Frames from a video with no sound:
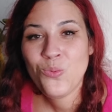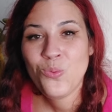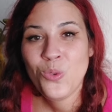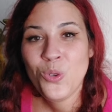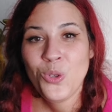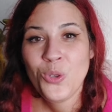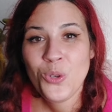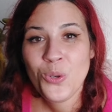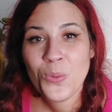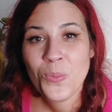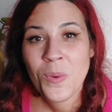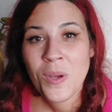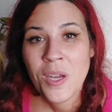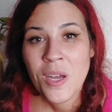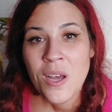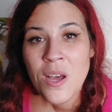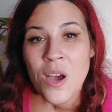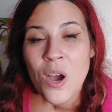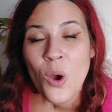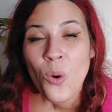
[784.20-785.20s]
womb,
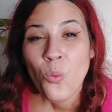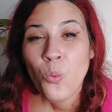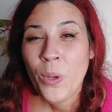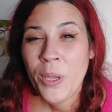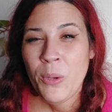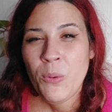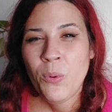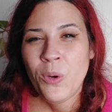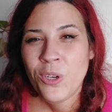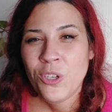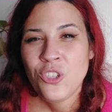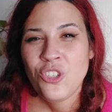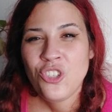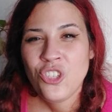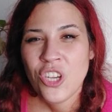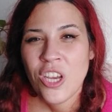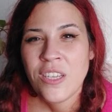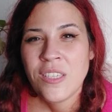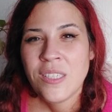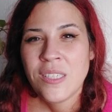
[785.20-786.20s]
we were
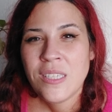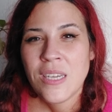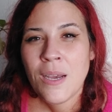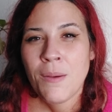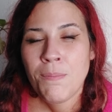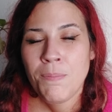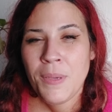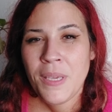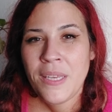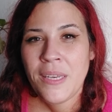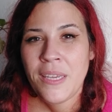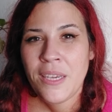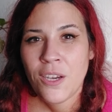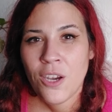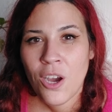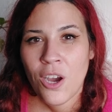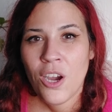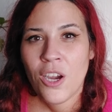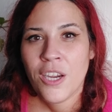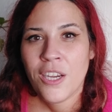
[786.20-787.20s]
just a beating
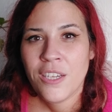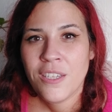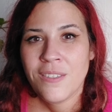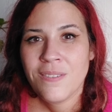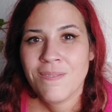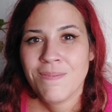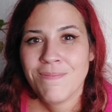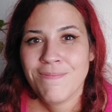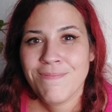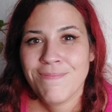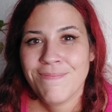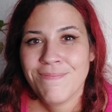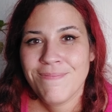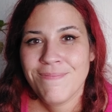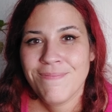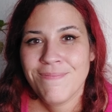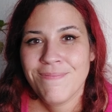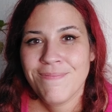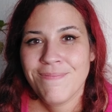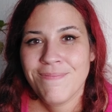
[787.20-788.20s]
heart.
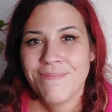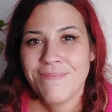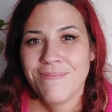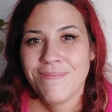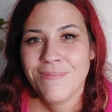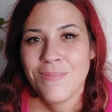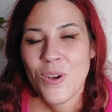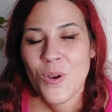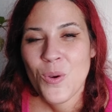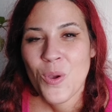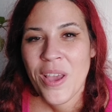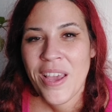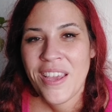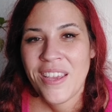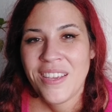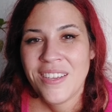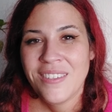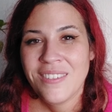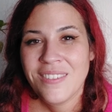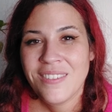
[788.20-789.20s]

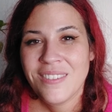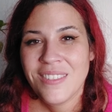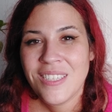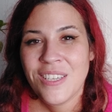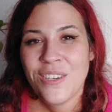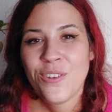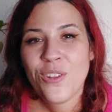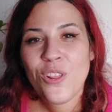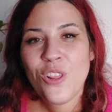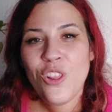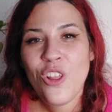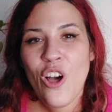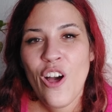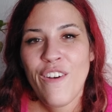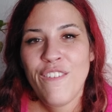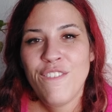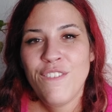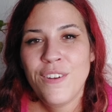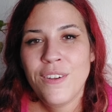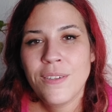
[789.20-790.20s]
Okay? Your love.